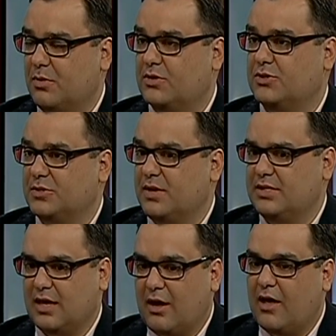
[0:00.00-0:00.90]
his personal
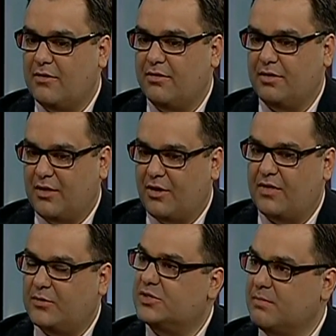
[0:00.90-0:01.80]
space, I
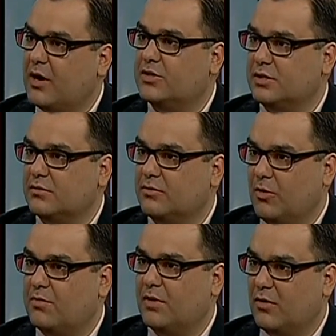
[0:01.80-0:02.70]
thought that was embarrassing
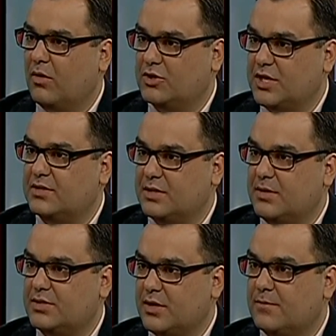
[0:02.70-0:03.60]
for both Mary Walsh and the
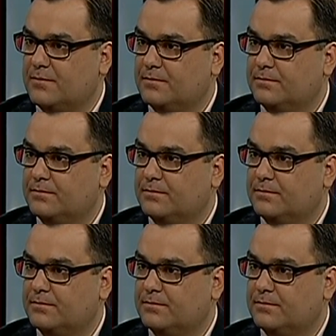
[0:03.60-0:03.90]
CBC.